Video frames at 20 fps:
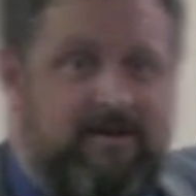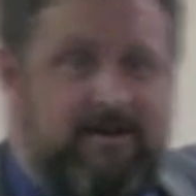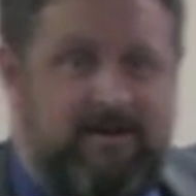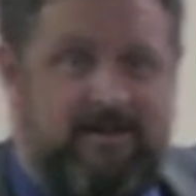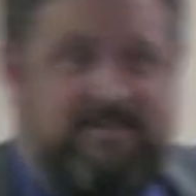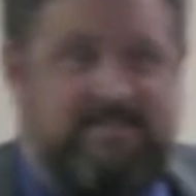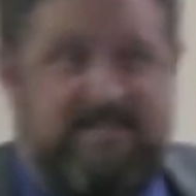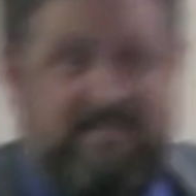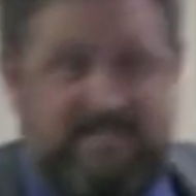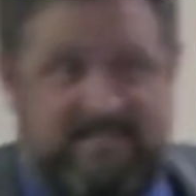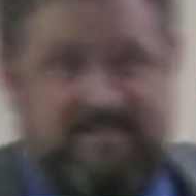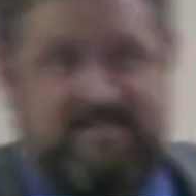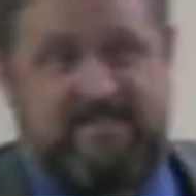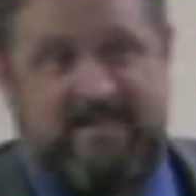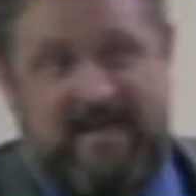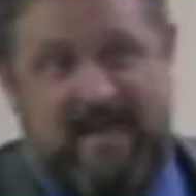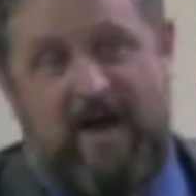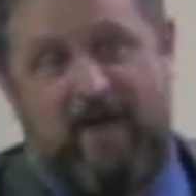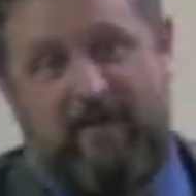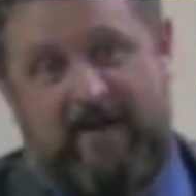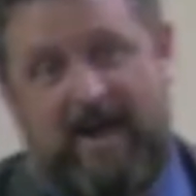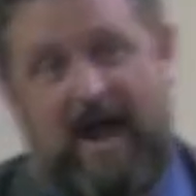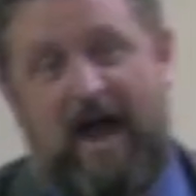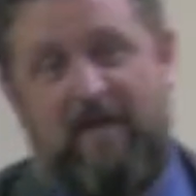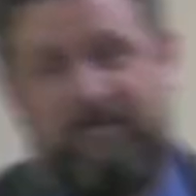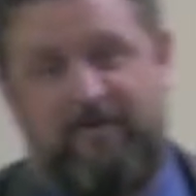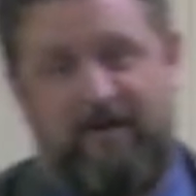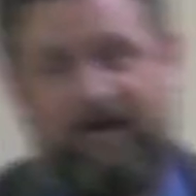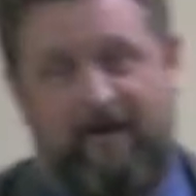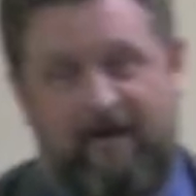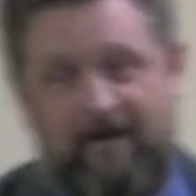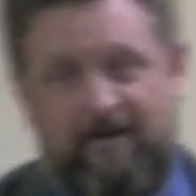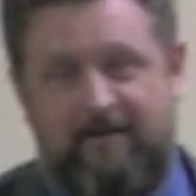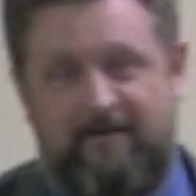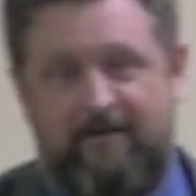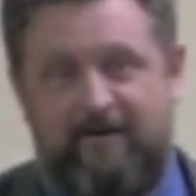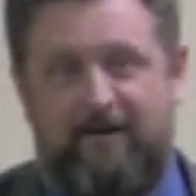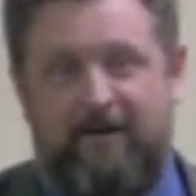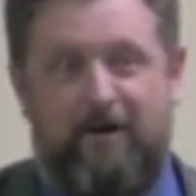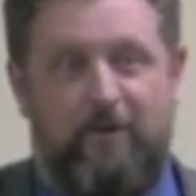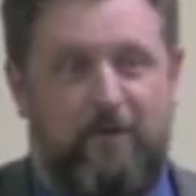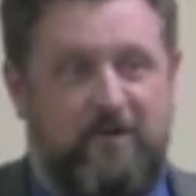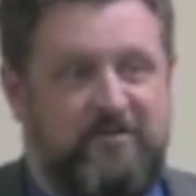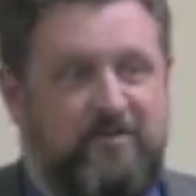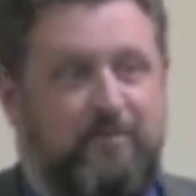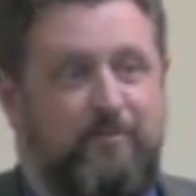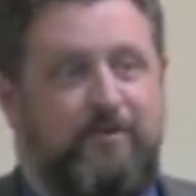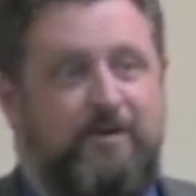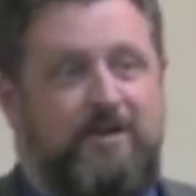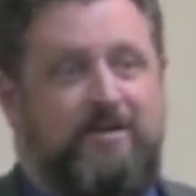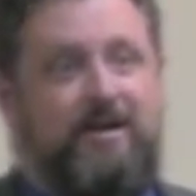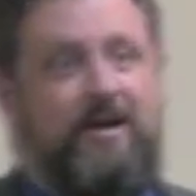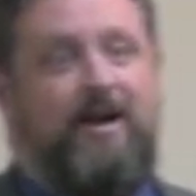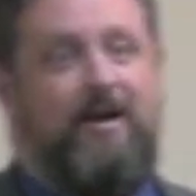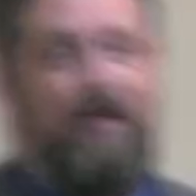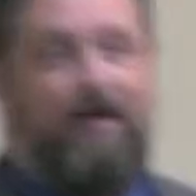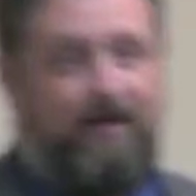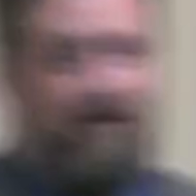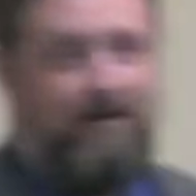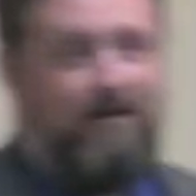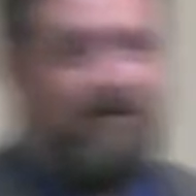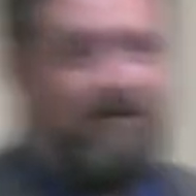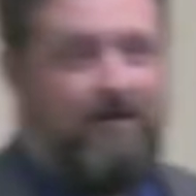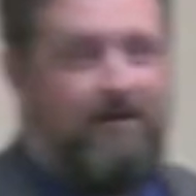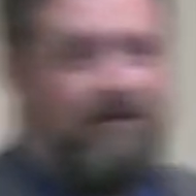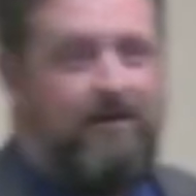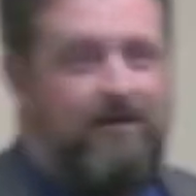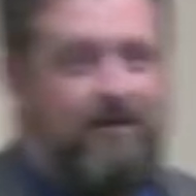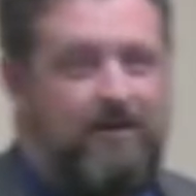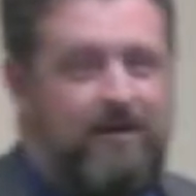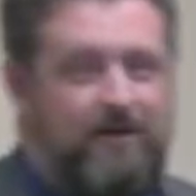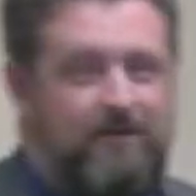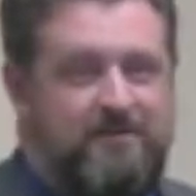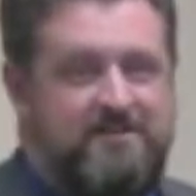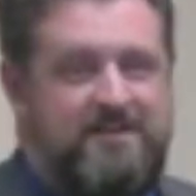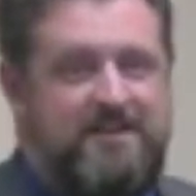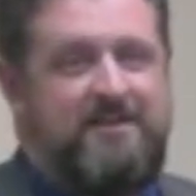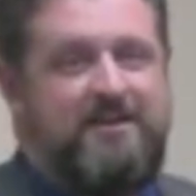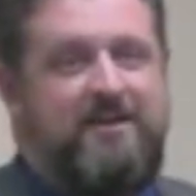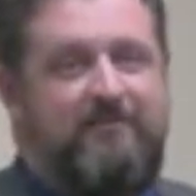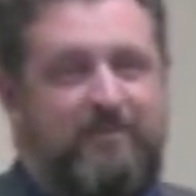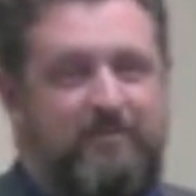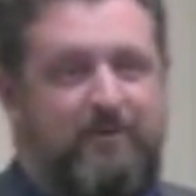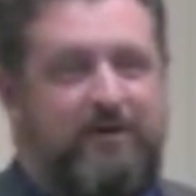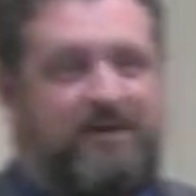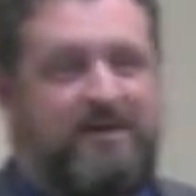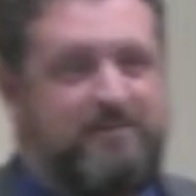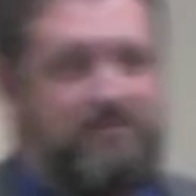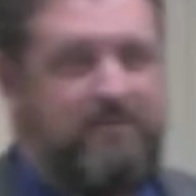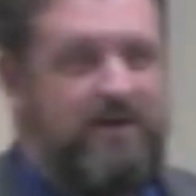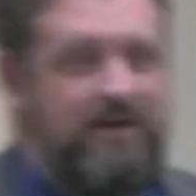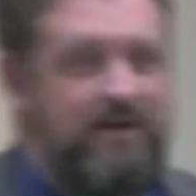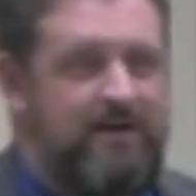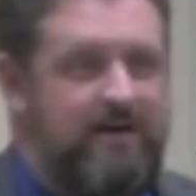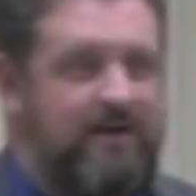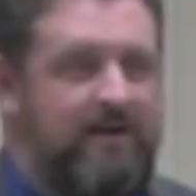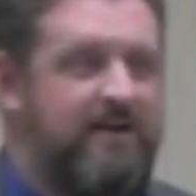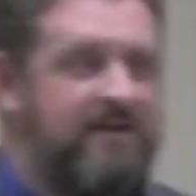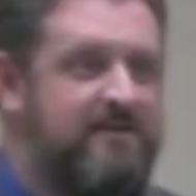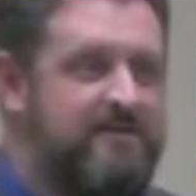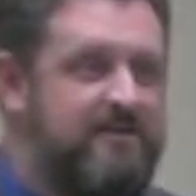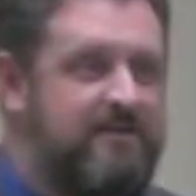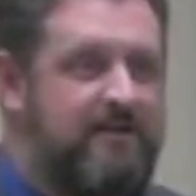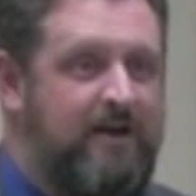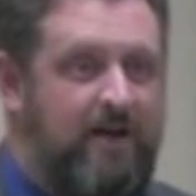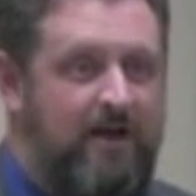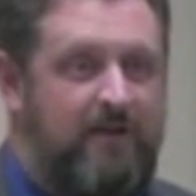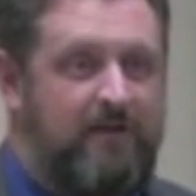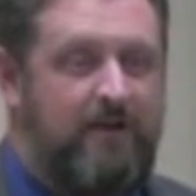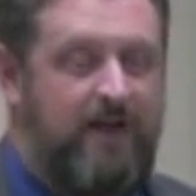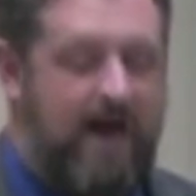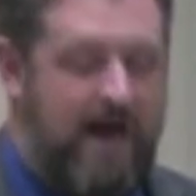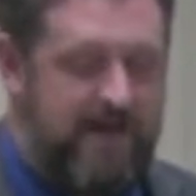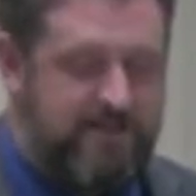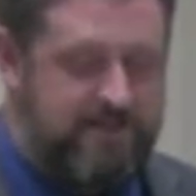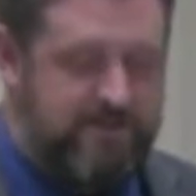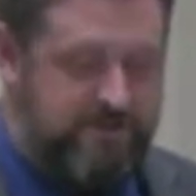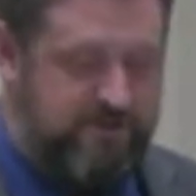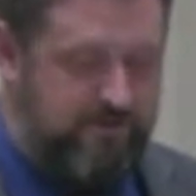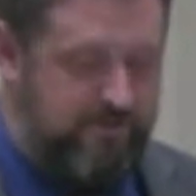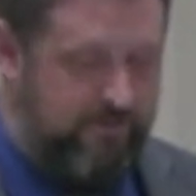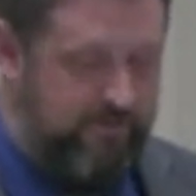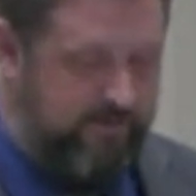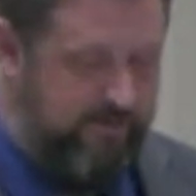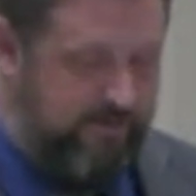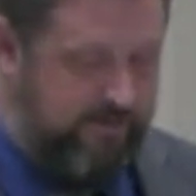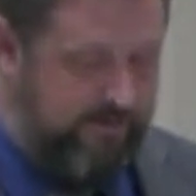It's easy to see how he got there. You know, it wasn't breathing air. It was eating everybody's meat and his and, and God's too.